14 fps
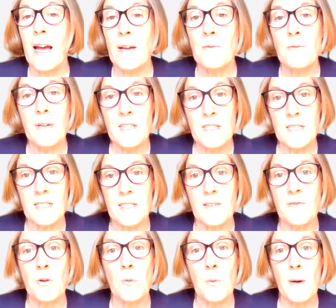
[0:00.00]
and register
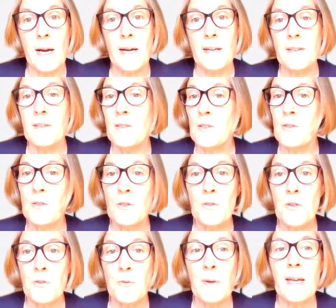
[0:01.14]
for one or all
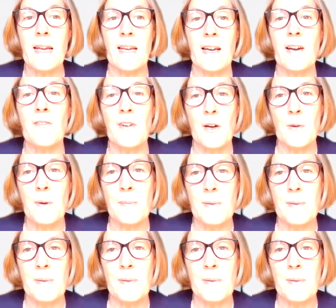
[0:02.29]
three of our